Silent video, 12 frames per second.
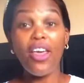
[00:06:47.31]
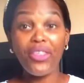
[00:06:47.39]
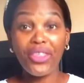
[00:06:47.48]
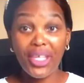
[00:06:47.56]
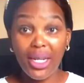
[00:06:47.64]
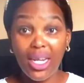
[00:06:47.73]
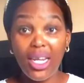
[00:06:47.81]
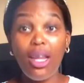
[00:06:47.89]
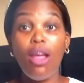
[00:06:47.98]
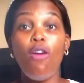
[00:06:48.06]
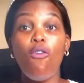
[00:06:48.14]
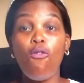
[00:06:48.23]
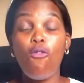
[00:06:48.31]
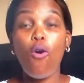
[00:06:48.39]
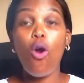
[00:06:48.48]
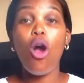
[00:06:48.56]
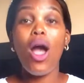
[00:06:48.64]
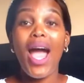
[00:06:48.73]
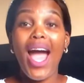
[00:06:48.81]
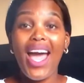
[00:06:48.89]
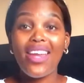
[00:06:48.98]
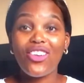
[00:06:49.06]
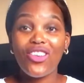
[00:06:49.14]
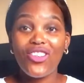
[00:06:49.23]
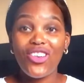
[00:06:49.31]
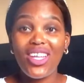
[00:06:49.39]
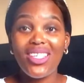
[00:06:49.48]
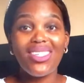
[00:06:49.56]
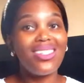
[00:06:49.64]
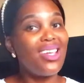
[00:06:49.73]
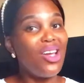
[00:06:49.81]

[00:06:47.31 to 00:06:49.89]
400 rands.